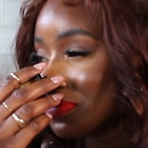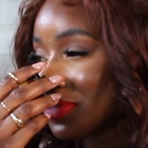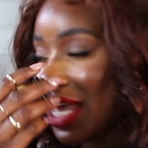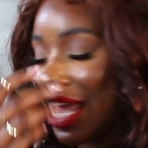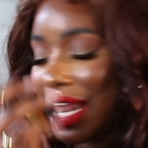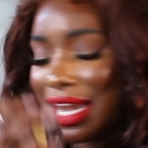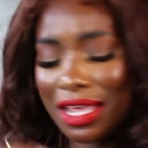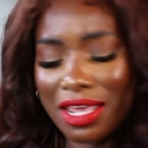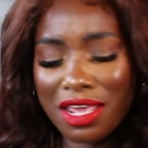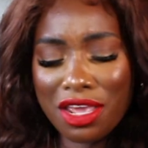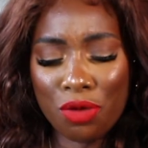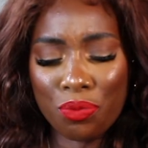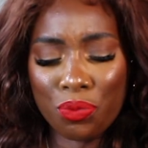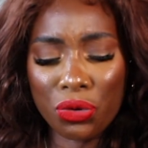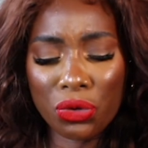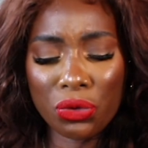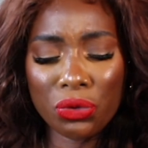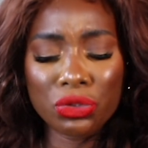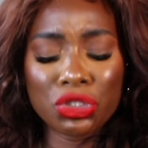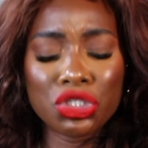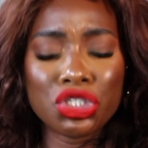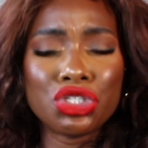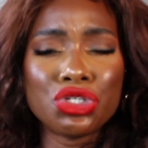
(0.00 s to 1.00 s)
and he
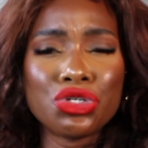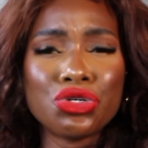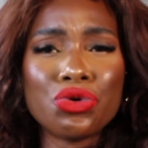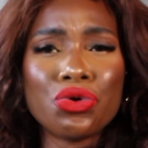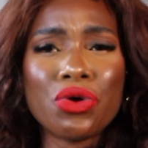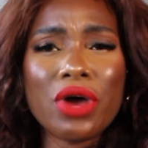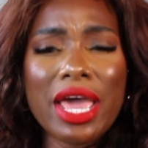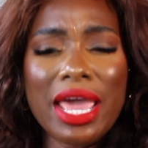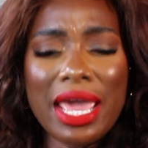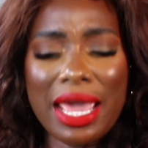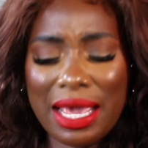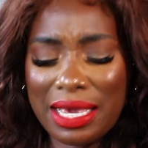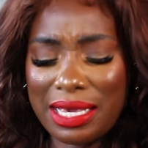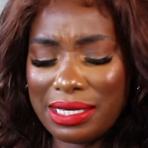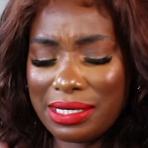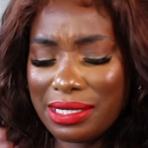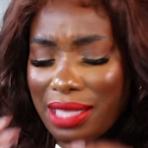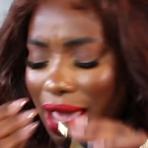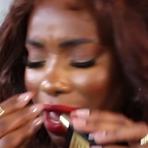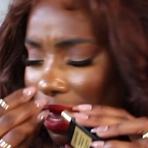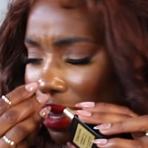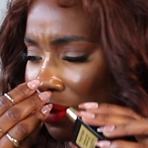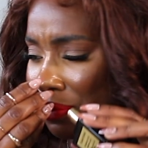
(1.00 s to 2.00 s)
approached you and he's
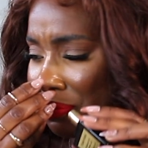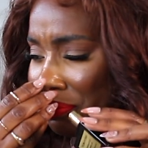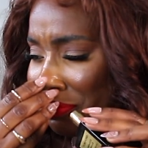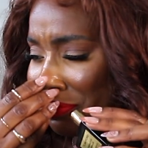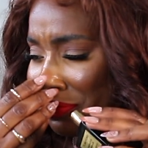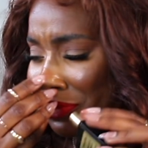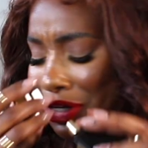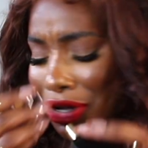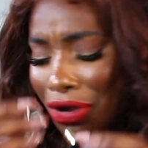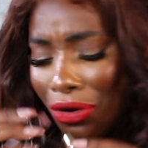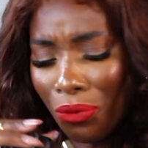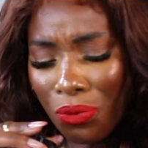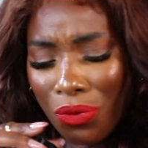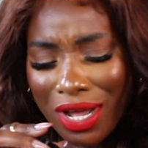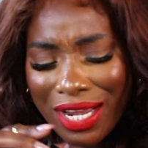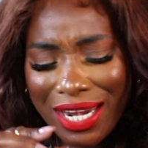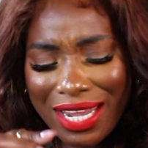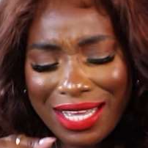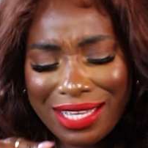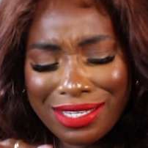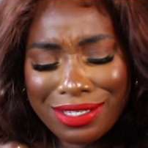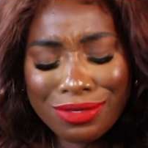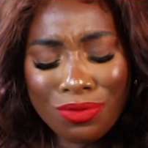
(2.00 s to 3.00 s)
like, girl,
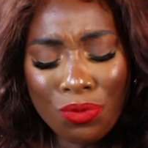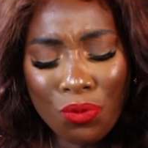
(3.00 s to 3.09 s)
what is